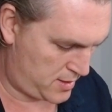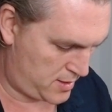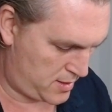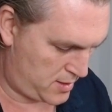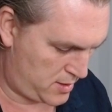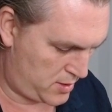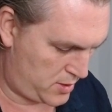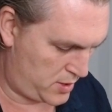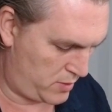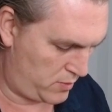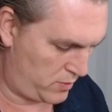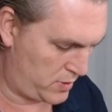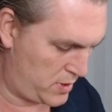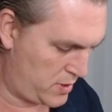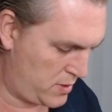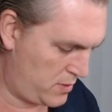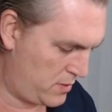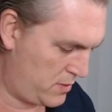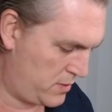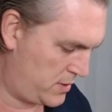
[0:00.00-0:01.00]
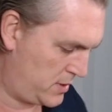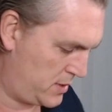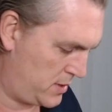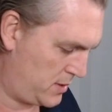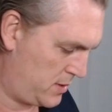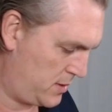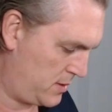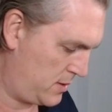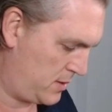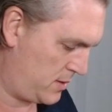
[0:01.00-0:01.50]
She will use
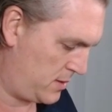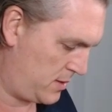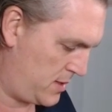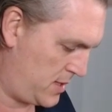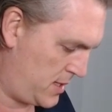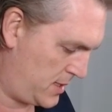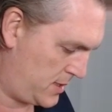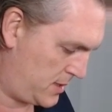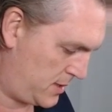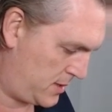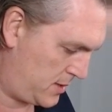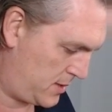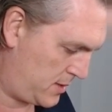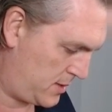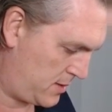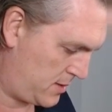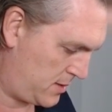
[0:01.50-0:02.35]
this